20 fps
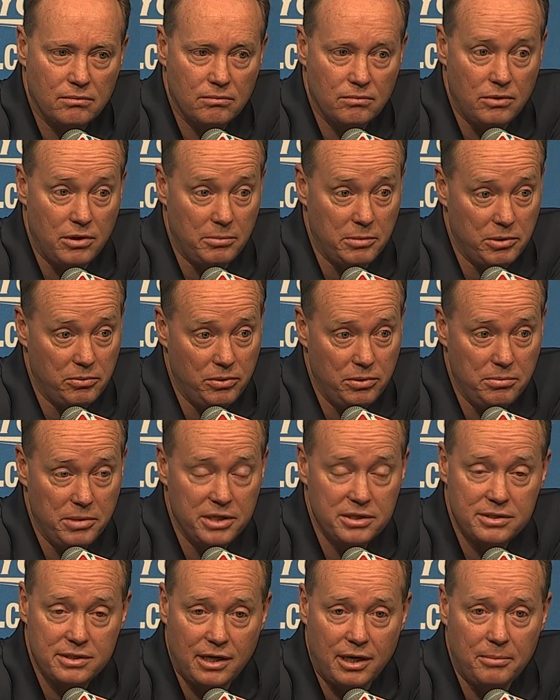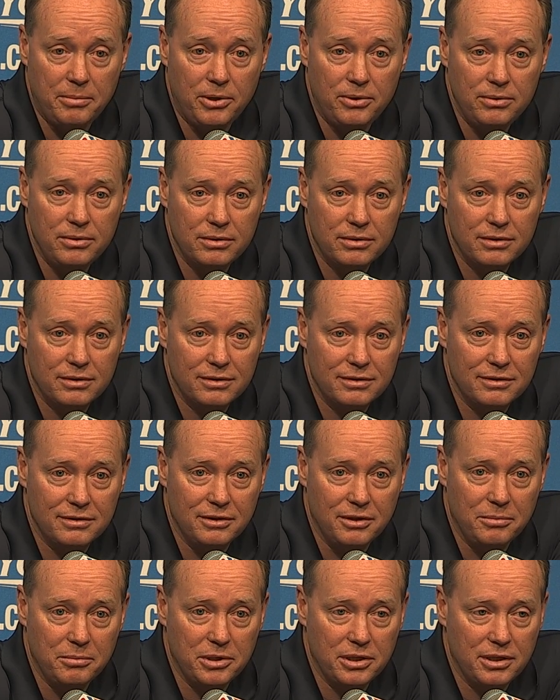Well, I mean, we miss Thabo. You
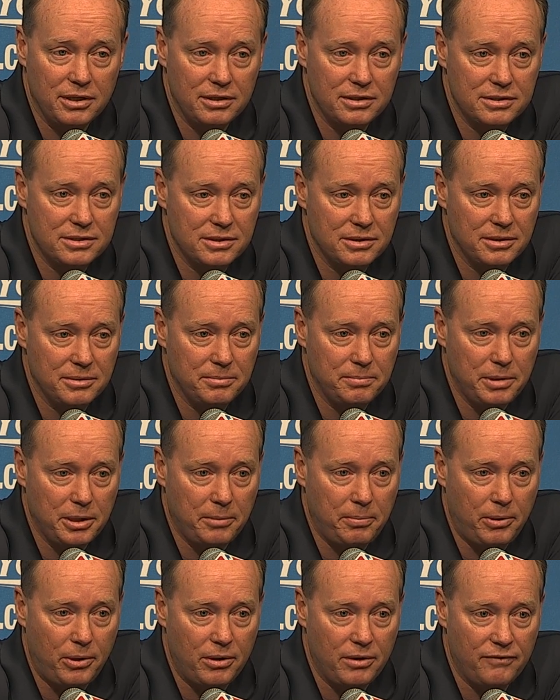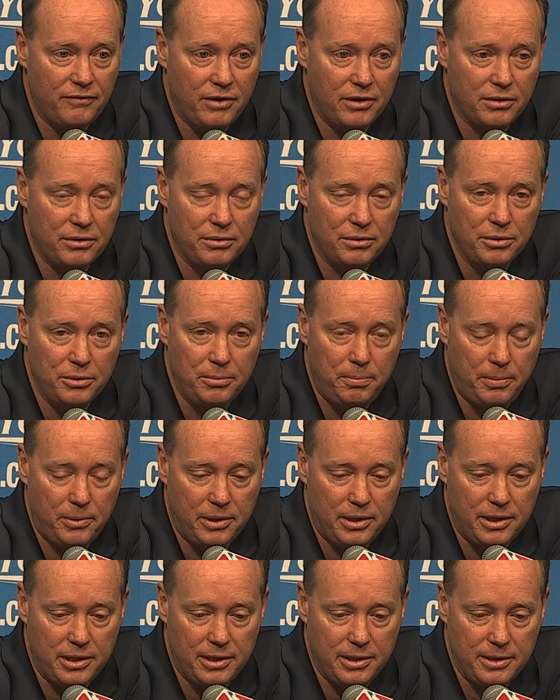know, I mean, he's a big part of our group.
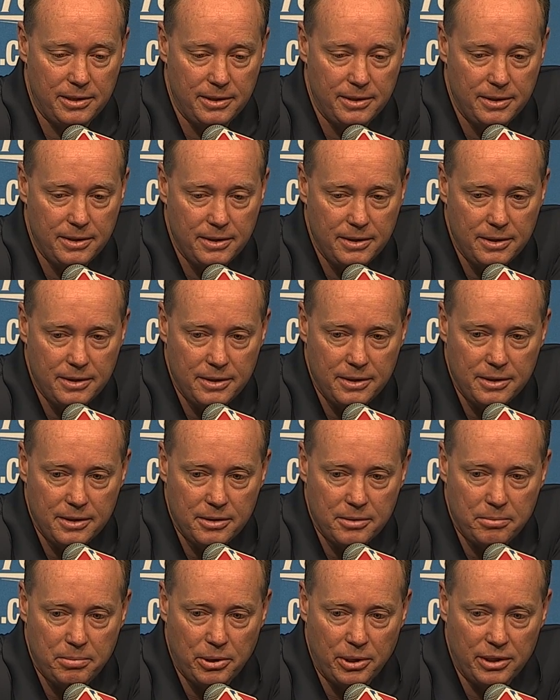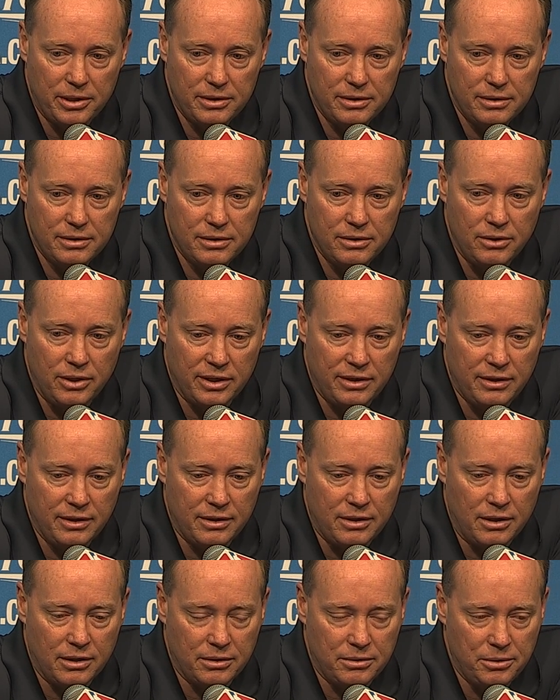But, you know, I
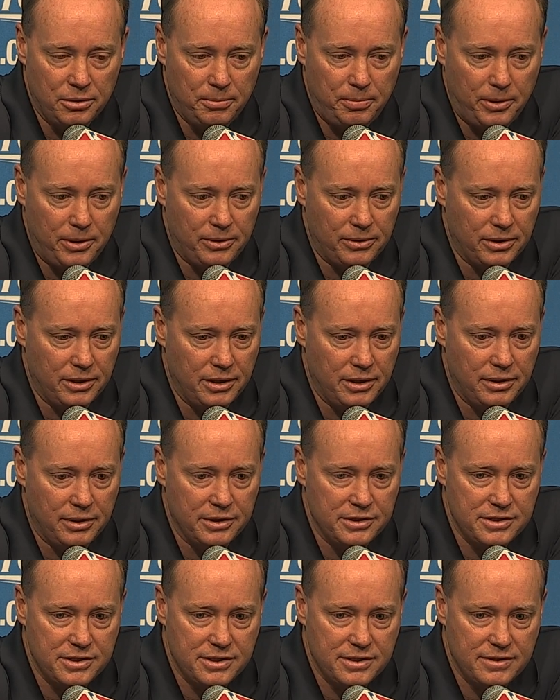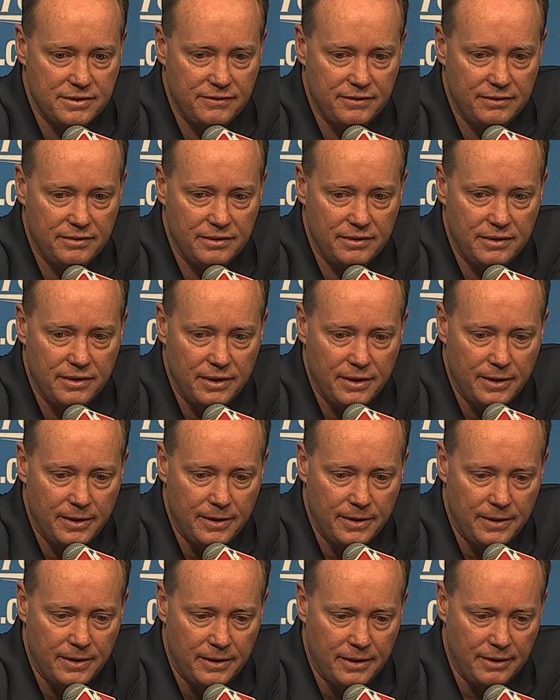think our group all year has
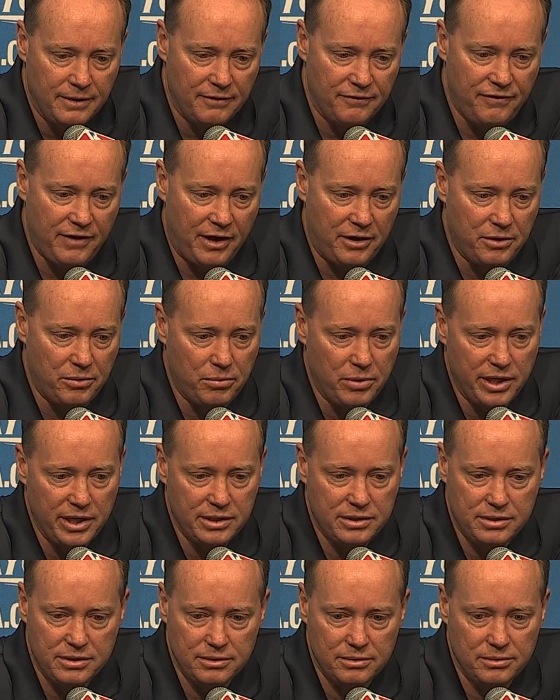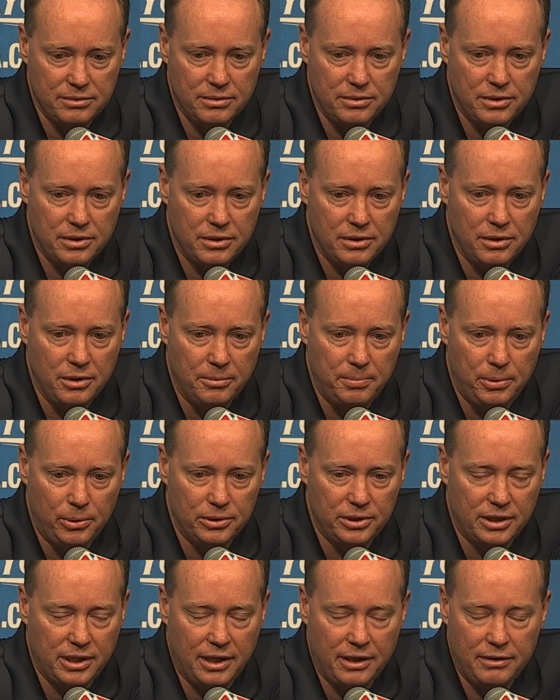found a way to, you know,
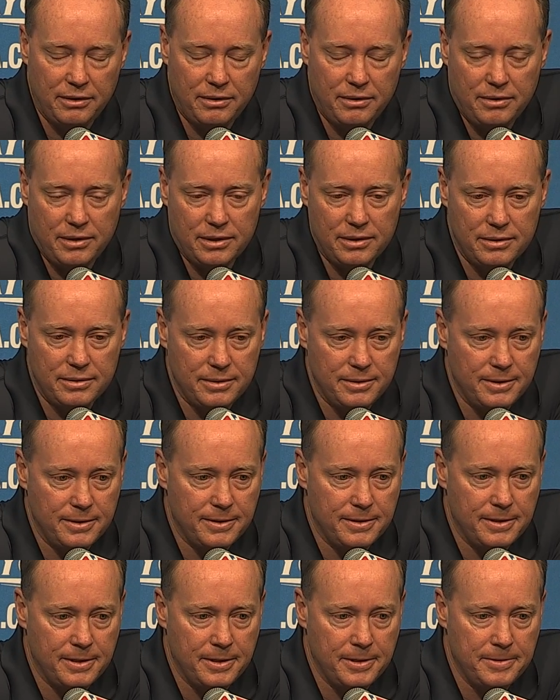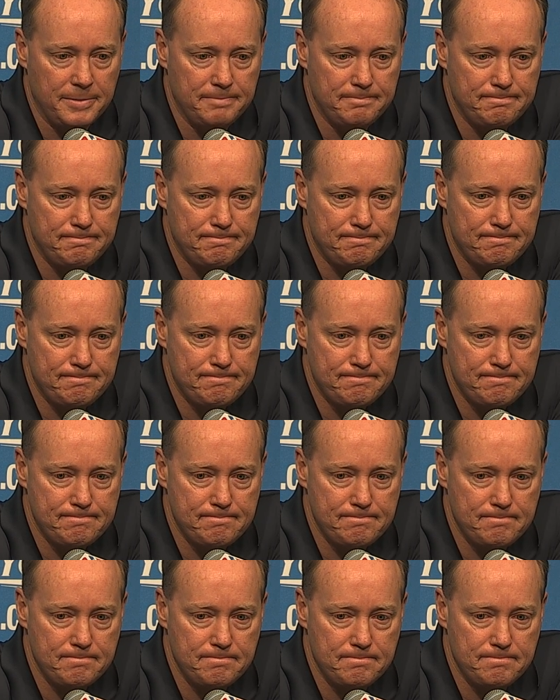pull together. And,
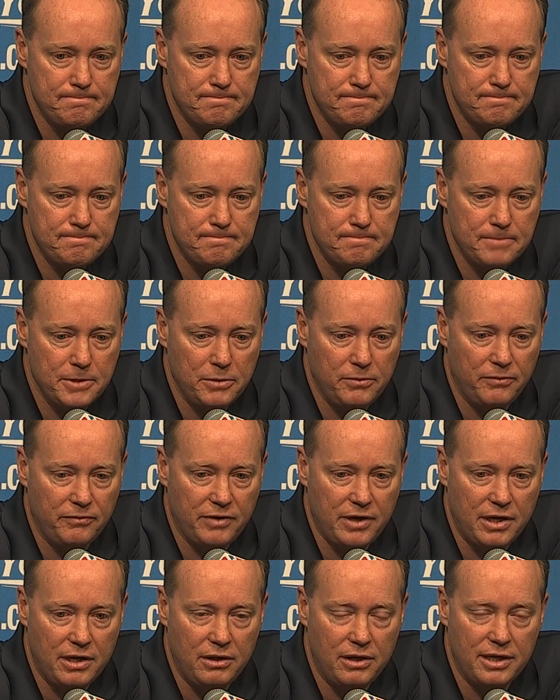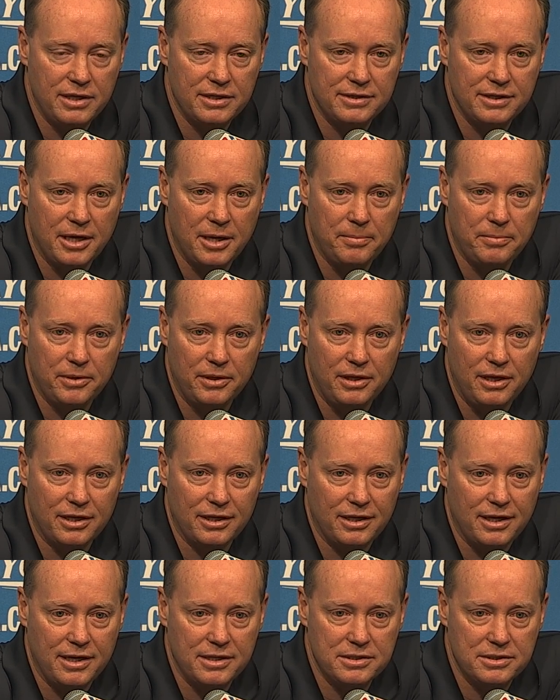you know, we've got a lot of depth and a lot
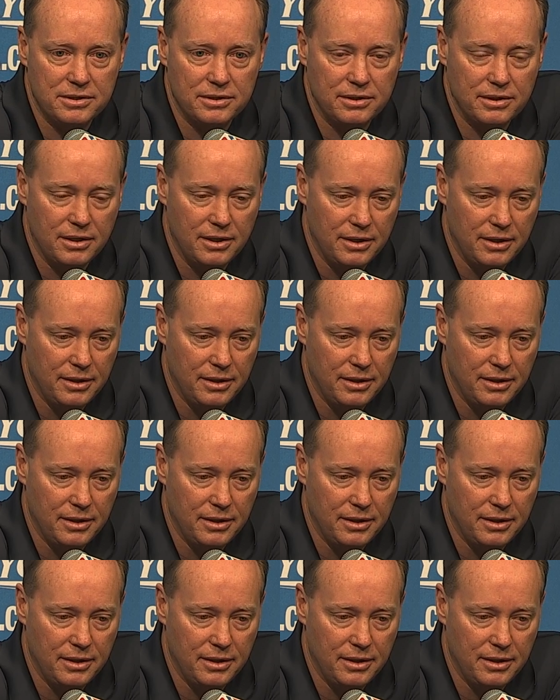of guys that